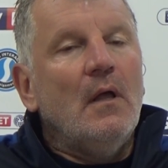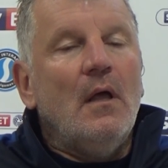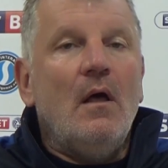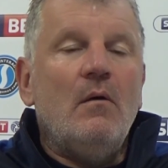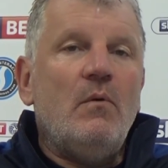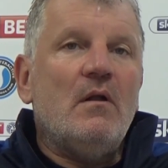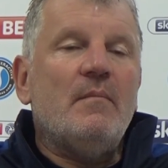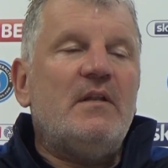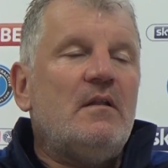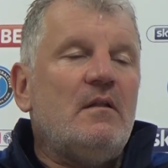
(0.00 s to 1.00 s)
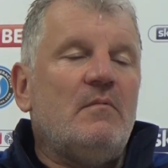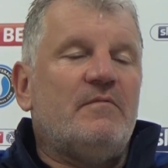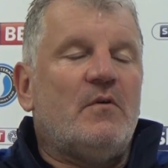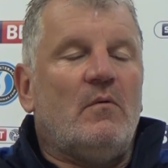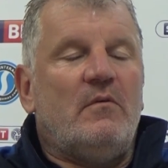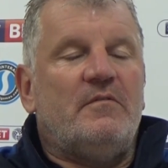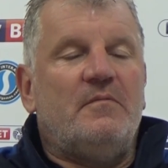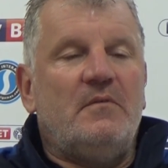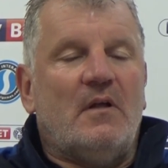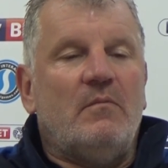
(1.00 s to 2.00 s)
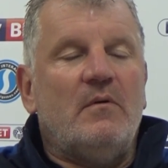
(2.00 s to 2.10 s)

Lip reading: We've got a database